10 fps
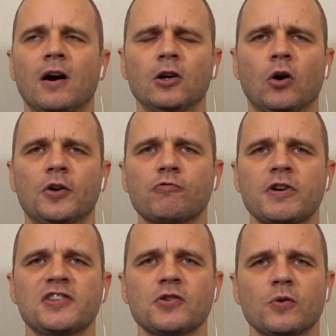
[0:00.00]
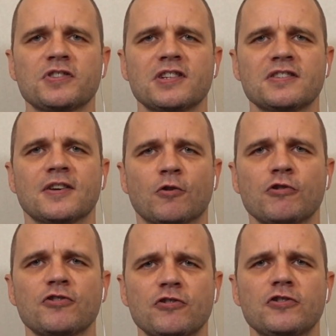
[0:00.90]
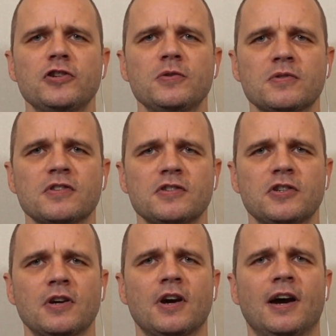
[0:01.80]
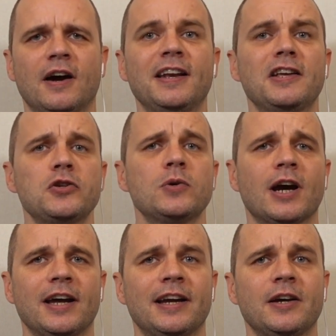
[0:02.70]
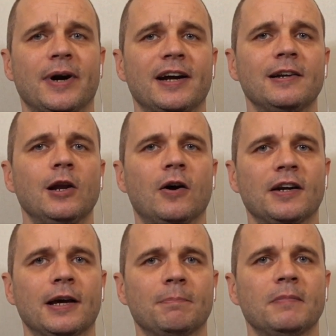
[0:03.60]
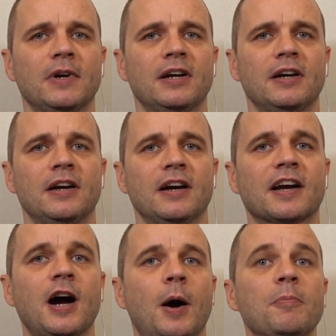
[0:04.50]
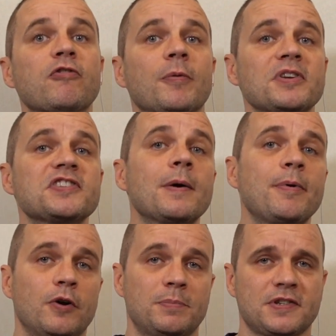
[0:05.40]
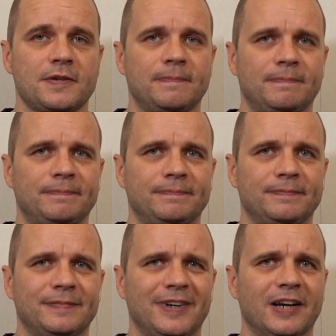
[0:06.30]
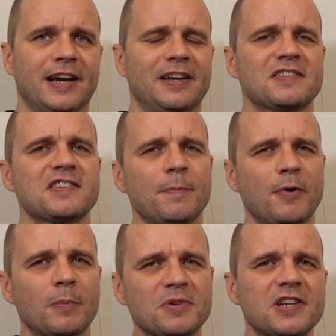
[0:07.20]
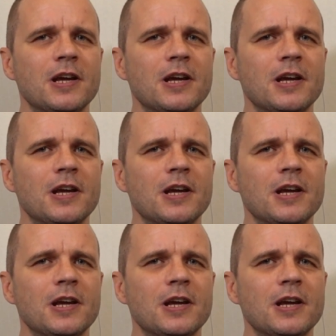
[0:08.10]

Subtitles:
a lot of the resources that Christians use in the UK anyway, a lot of them come from the suburbs. Okay, and the suburbs